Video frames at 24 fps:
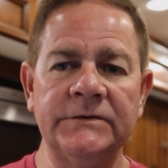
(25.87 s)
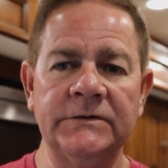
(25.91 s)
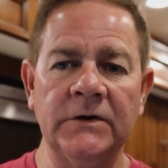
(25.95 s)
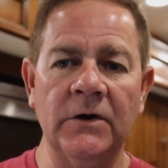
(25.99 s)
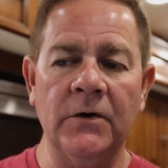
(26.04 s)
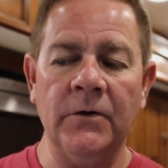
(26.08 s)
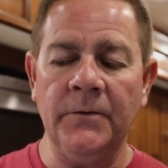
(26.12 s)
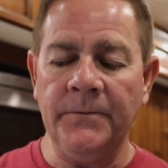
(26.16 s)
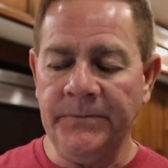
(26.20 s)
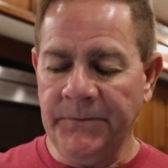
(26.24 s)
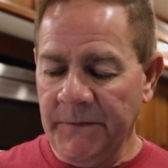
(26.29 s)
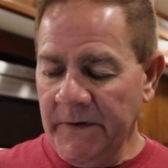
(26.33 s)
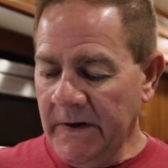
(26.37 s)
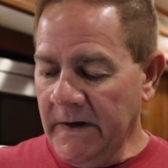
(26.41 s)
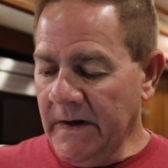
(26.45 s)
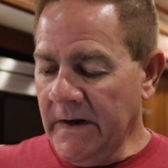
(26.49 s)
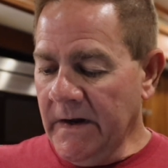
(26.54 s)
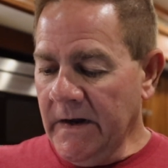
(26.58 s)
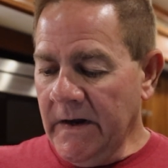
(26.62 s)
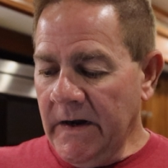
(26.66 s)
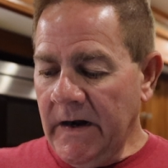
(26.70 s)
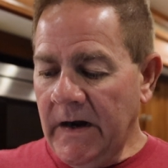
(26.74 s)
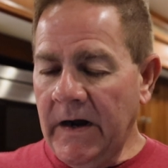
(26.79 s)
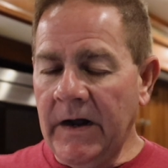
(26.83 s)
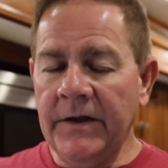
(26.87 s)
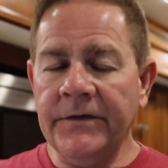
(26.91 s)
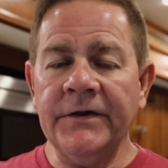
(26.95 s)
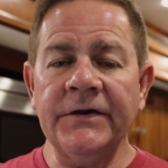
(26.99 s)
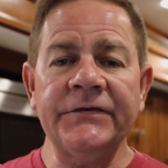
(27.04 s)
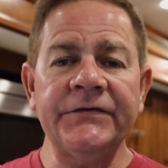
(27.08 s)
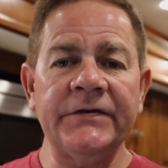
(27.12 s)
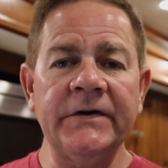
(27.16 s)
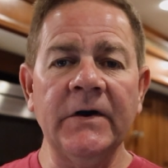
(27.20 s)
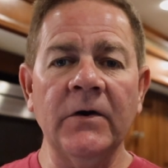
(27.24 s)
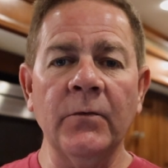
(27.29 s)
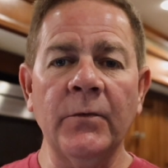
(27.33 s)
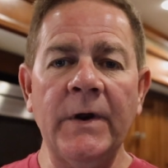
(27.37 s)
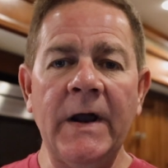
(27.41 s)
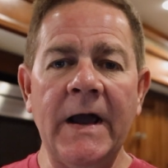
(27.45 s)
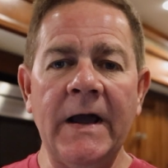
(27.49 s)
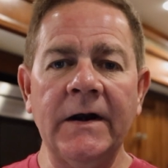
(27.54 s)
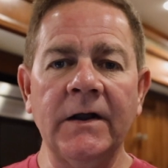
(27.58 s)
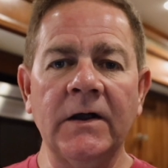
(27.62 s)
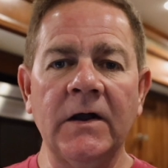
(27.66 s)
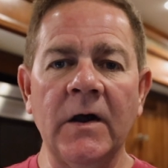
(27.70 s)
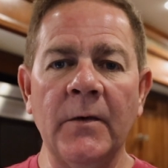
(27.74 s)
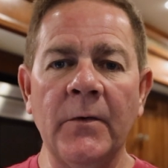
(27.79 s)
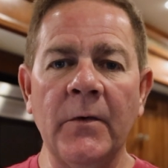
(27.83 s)
So this year we
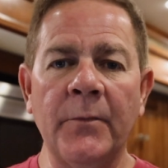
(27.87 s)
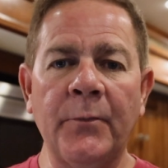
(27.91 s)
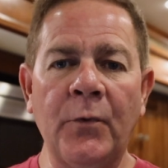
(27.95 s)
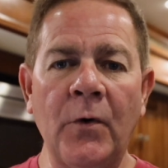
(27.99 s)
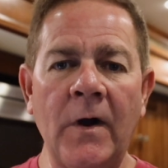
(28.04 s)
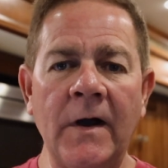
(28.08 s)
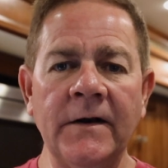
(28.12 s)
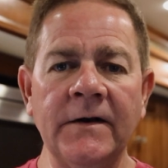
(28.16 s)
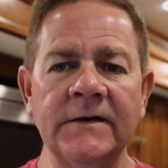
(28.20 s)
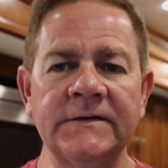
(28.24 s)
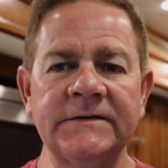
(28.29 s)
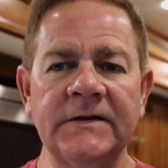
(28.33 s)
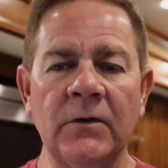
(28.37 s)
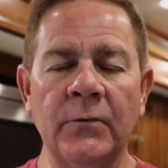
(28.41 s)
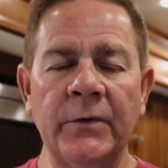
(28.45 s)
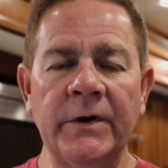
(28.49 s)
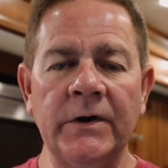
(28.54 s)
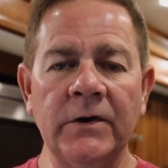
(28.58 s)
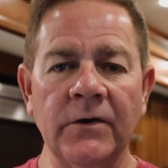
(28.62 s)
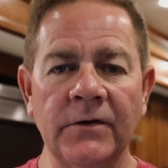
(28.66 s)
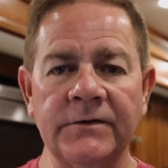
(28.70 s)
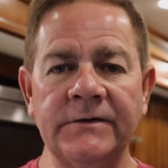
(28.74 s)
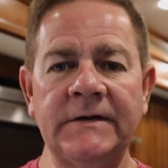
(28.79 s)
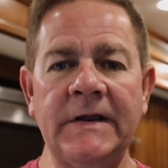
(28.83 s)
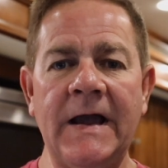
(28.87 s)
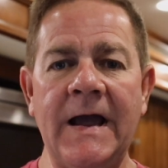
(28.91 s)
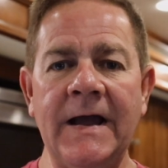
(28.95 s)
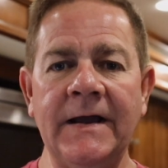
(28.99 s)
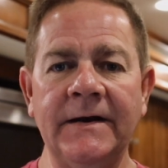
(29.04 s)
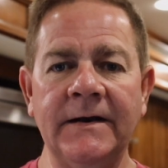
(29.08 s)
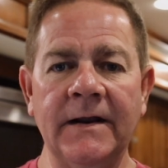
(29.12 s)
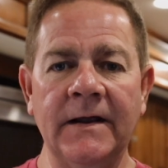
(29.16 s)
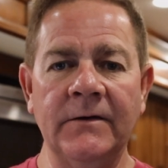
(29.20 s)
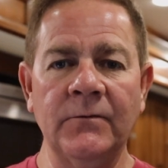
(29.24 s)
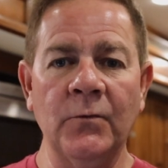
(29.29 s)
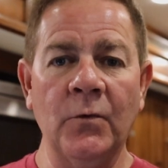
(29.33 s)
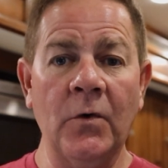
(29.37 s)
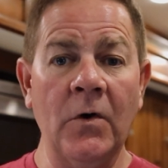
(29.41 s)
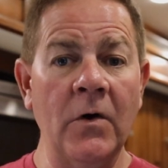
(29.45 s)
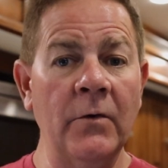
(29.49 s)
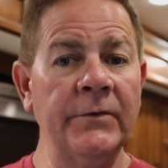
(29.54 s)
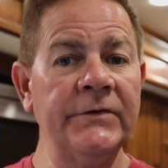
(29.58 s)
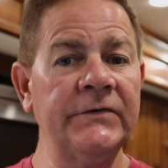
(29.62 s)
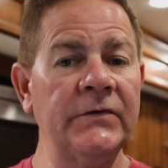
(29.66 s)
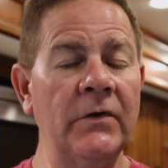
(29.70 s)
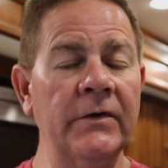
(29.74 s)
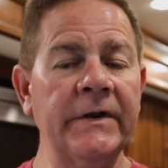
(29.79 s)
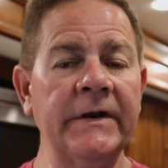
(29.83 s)
had a couple products that we looked at, and we're
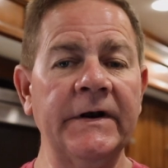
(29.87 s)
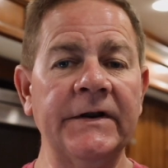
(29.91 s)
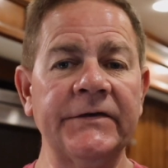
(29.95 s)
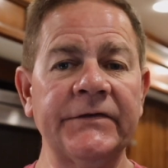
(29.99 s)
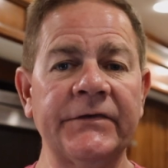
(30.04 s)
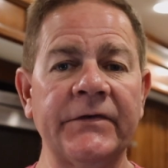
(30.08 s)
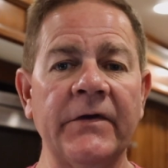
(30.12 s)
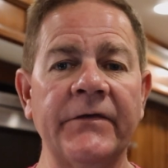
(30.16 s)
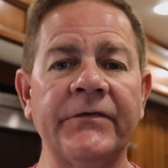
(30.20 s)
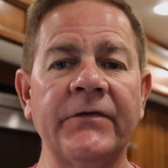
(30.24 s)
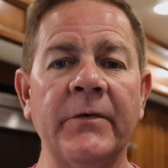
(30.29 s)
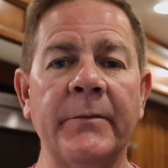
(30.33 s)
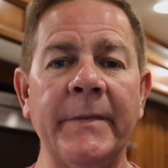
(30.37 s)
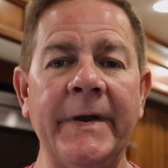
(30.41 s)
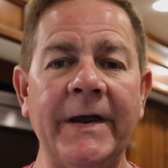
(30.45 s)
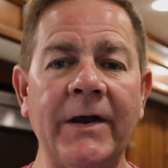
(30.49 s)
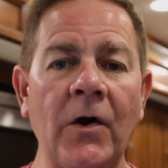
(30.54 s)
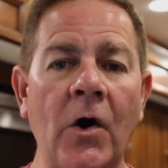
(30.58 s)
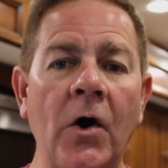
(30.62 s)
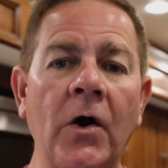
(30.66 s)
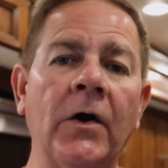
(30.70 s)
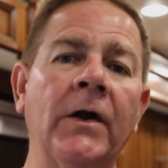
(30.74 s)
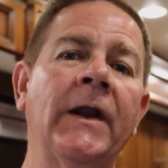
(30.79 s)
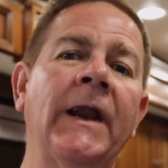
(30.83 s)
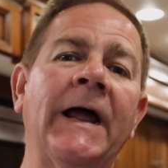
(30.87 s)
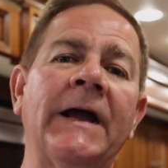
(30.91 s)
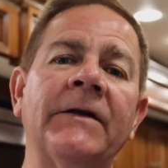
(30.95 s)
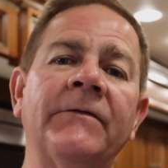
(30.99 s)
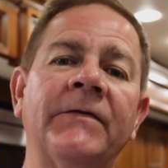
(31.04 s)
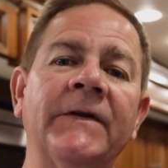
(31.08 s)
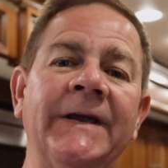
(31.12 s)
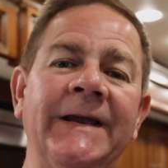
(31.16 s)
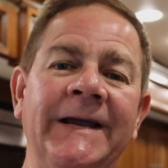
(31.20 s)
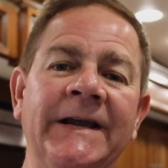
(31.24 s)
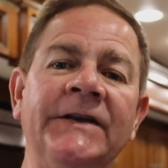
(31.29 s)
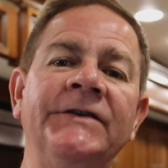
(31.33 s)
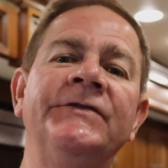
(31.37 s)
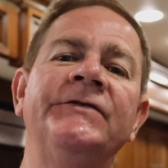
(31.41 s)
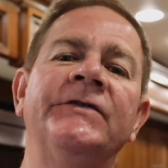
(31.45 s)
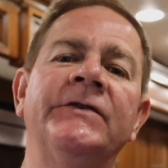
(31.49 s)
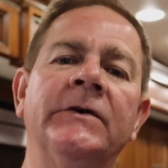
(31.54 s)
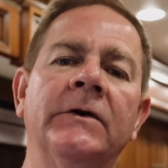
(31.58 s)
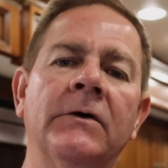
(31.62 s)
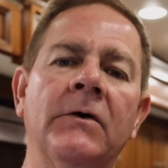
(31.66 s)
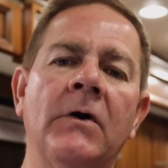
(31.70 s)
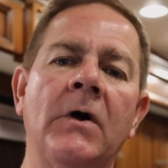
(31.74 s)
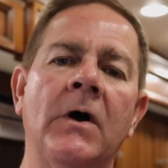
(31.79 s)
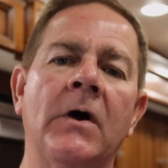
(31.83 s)
always looking at stuff to make our life
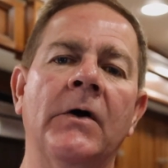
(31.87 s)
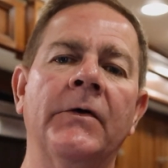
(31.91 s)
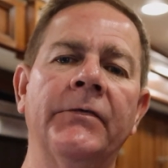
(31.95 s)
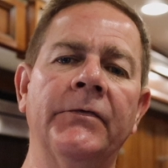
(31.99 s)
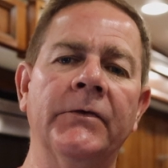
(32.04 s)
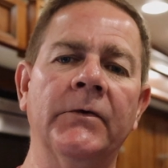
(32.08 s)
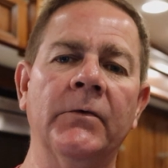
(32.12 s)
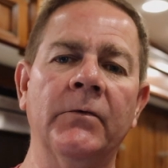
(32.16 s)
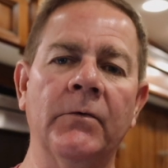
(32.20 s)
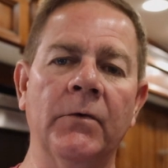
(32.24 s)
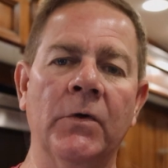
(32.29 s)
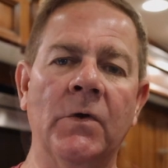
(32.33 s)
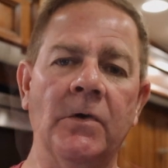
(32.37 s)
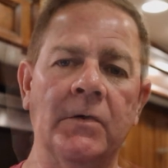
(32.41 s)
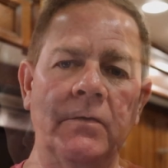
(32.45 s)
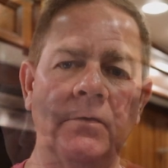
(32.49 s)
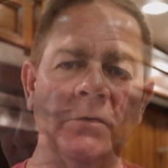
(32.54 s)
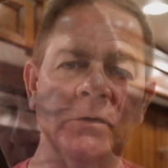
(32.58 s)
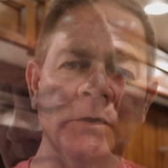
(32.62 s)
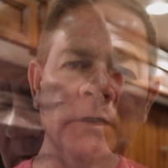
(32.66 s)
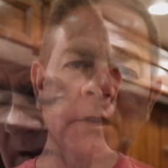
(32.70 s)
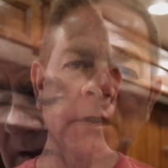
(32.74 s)
easier on the road.